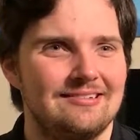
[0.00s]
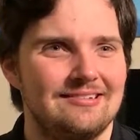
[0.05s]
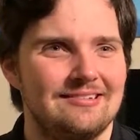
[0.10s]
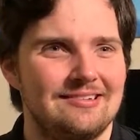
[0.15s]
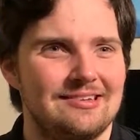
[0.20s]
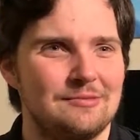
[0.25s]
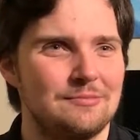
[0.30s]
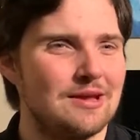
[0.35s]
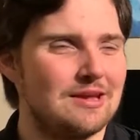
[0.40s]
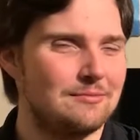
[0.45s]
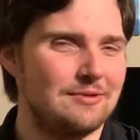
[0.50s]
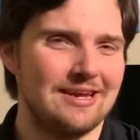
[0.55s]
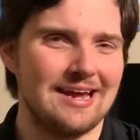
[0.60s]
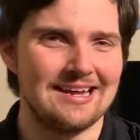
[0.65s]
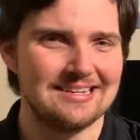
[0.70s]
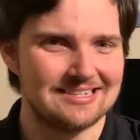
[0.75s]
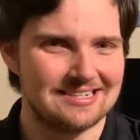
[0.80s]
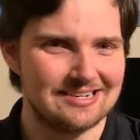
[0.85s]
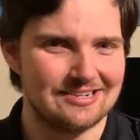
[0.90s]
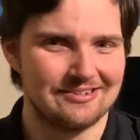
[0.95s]
you may be
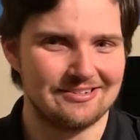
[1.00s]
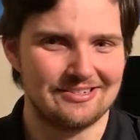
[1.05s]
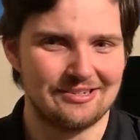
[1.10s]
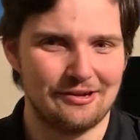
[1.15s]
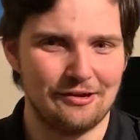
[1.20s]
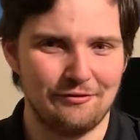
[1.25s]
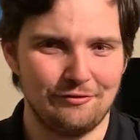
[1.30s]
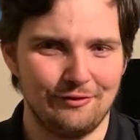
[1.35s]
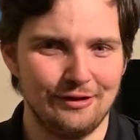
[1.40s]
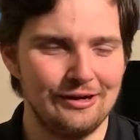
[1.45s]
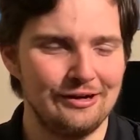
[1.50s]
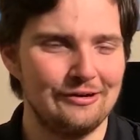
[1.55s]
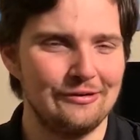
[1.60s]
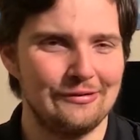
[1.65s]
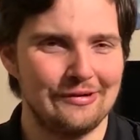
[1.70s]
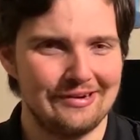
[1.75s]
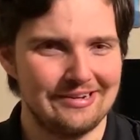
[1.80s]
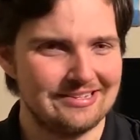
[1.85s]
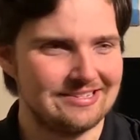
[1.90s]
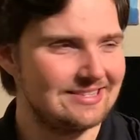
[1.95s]
asking yourself, well,
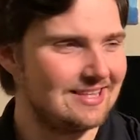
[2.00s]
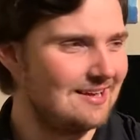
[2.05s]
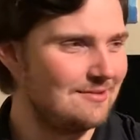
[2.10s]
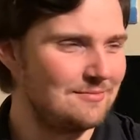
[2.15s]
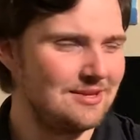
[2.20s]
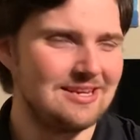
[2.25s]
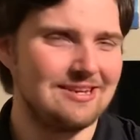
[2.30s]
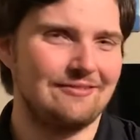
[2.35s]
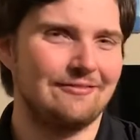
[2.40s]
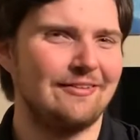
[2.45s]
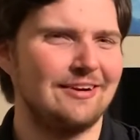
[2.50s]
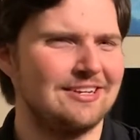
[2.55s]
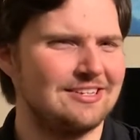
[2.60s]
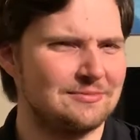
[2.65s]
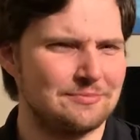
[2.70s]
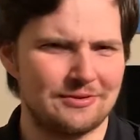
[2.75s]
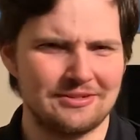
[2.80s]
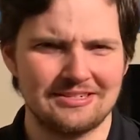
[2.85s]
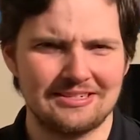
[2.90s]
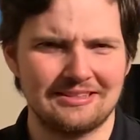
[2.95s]
what does that mean? What is
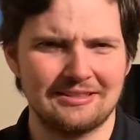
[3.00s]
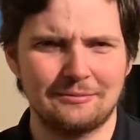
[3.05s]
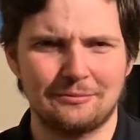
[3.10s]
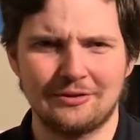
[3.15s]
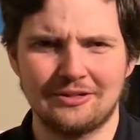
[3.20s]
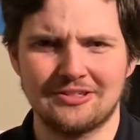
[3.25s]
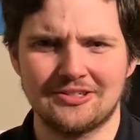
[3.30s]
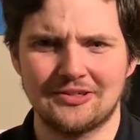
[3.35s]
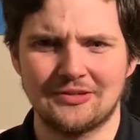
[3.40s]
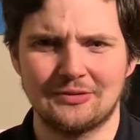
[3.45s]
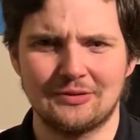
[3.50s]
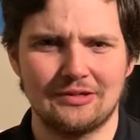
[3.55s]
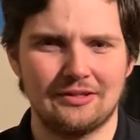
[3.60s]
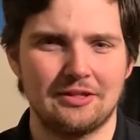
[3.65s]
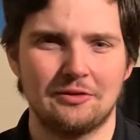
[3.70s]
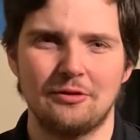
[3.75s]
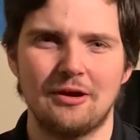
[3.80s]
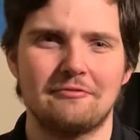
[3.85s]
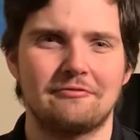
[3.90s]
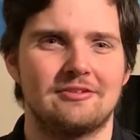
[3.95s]
printing the printer really
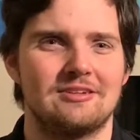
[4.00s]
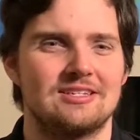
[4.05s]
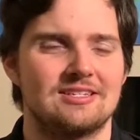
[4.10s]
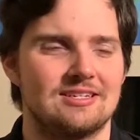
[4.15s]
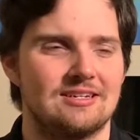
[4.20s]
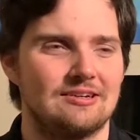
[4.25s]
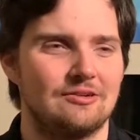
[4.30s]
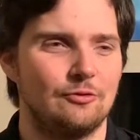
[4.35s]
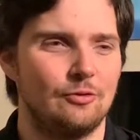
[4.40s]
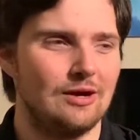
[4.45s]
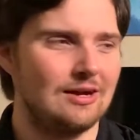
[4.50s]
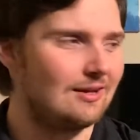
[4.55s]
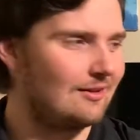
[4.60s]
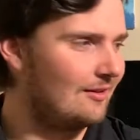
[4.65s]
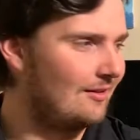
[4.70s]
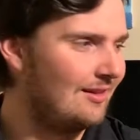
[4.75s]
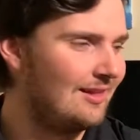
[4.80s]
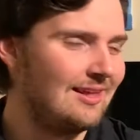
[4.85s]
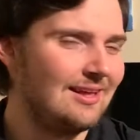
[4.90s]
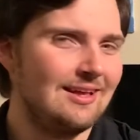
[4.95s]
referencing?
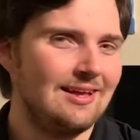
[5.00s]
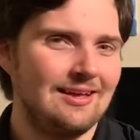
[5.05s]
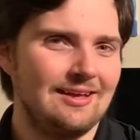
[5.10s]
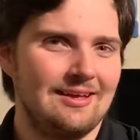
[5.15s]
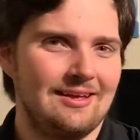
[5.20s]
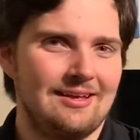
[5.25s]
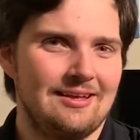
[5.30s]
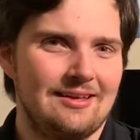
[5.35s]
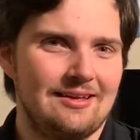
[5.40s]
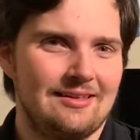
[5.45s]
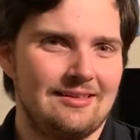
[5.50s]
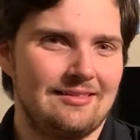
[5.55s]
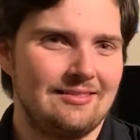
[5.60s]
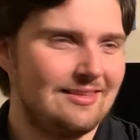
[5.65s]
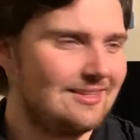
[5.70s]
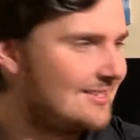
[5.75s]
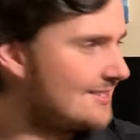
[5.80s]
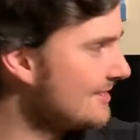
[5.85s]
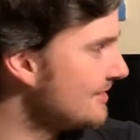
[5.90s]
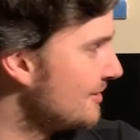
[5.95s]
Well,
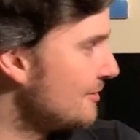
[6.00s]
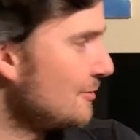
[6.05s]
this is